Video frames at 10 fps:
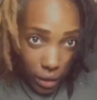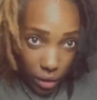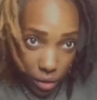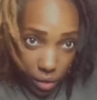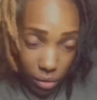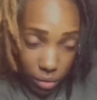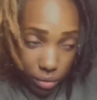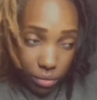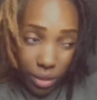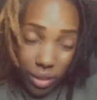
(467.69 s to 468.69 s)
Oh,
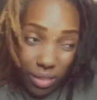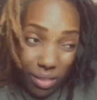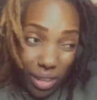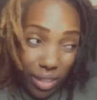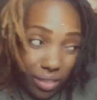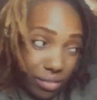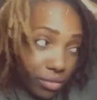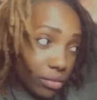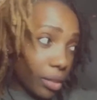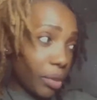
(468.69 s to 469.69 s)
this gonna hurt.
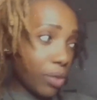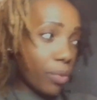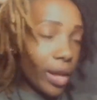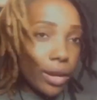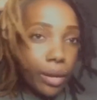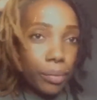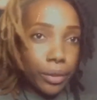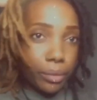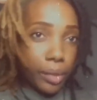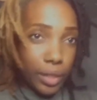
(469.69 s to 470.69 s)
Let me wet it up a little
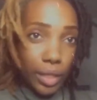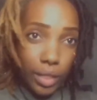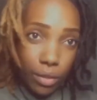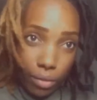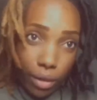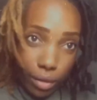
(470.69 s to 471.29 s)
bit, because this gonna hurt.